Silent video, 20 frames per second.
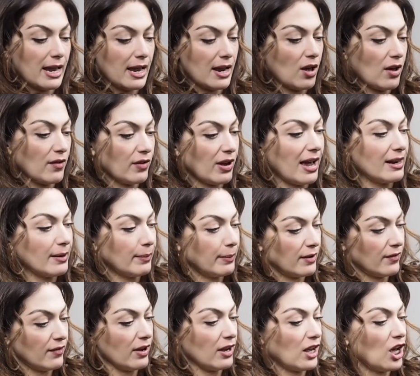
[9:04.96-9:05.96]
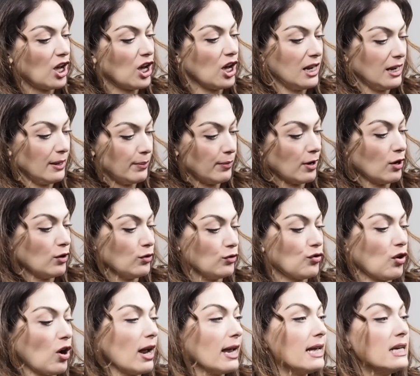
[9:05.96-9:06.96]
and I've had a bit of a curly blow
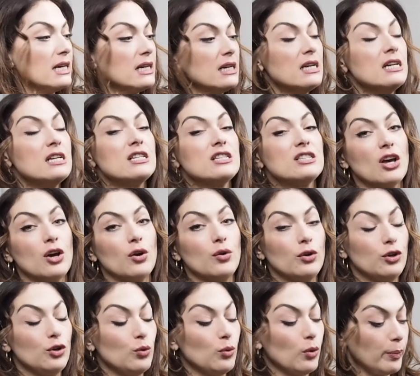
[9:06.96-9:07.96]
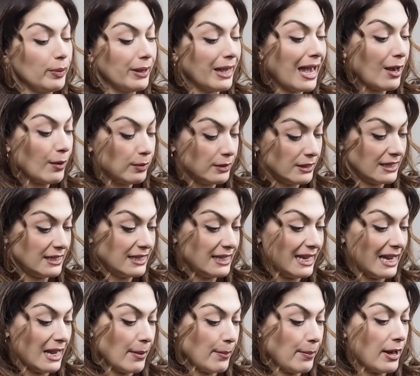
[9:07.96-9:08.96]
dry, so you will be able to see
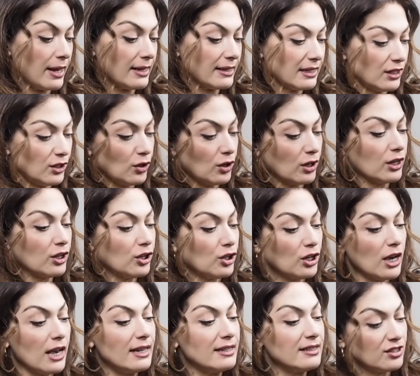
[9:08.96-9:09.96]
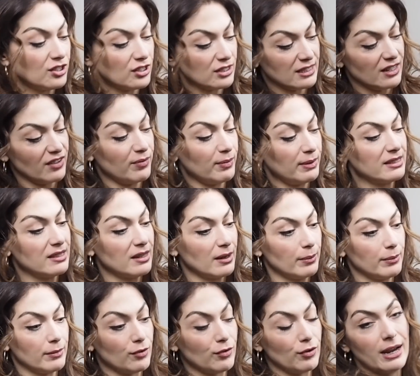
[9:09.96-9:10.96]
it, but you're going to just give me
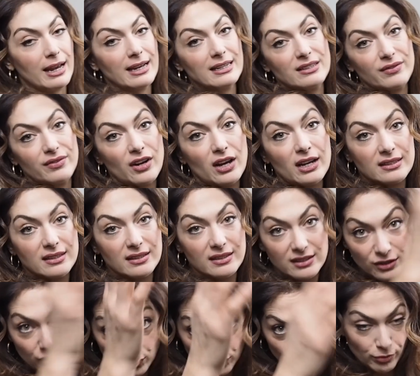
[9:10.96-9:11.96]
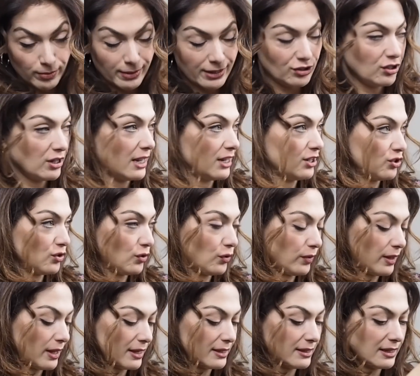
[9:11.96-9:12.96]
some creative license and use your imagination on
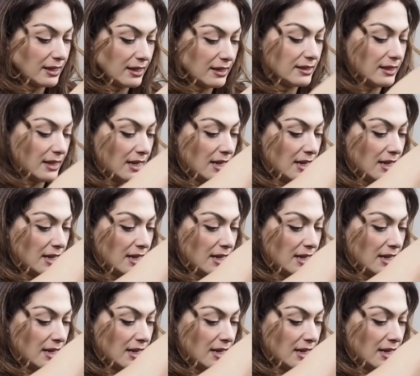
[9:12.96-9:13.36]
this, because